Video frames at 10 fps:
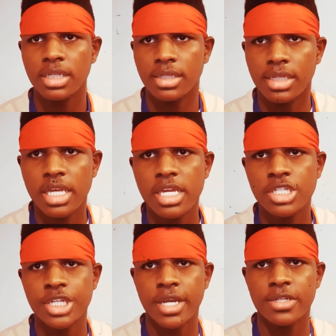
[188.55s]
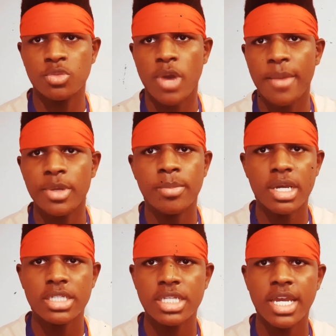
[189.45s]
Lee shares why we
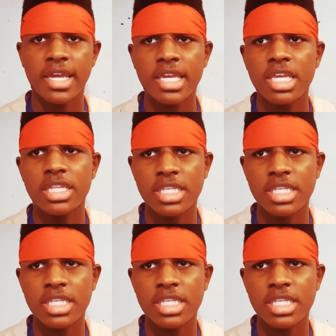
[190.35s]
must heed